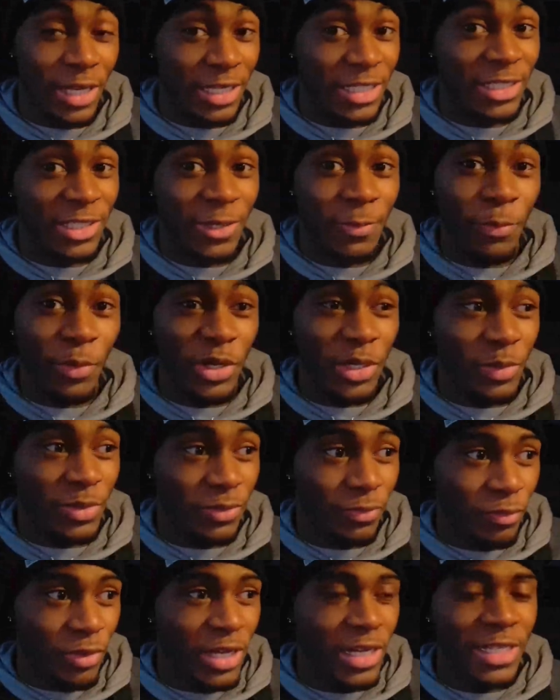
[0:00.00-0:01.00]
Like, his gym buddy
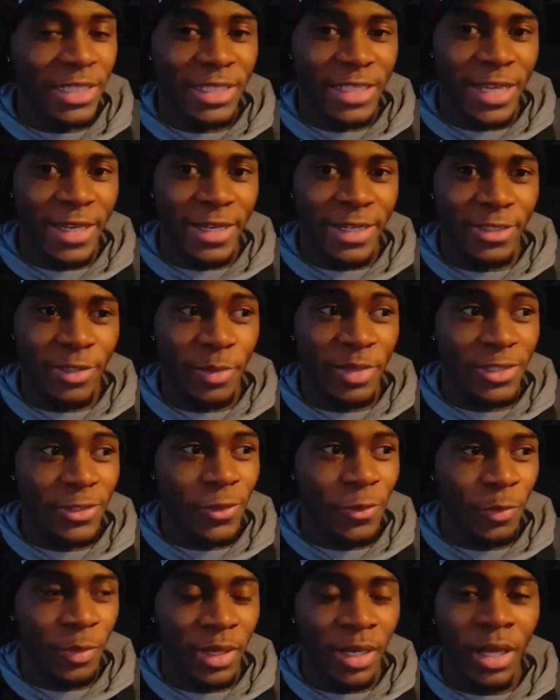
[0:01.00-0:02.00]
was really skinny, so I'm
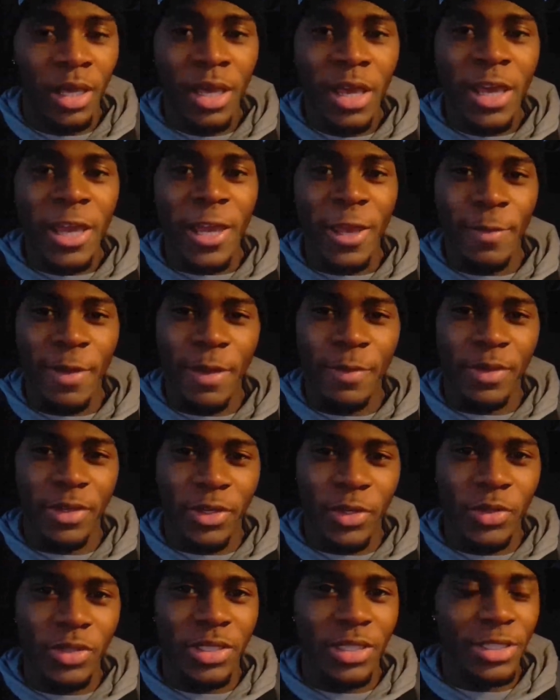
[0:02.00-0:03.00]
assuming he may be
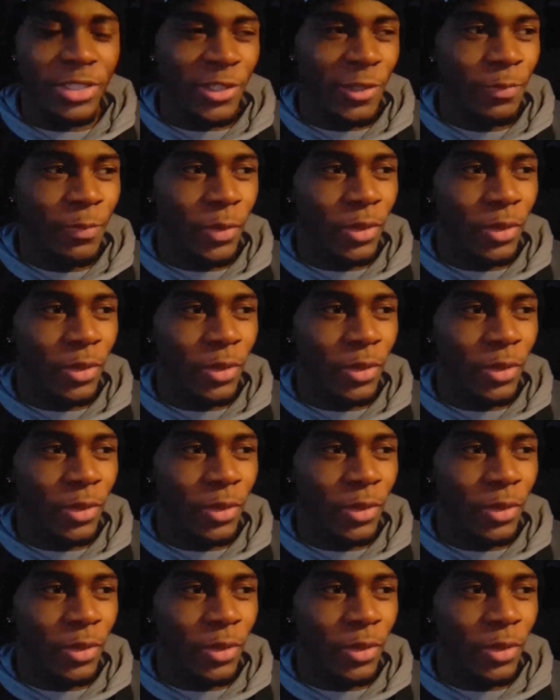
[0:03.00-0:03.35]
new to the gym.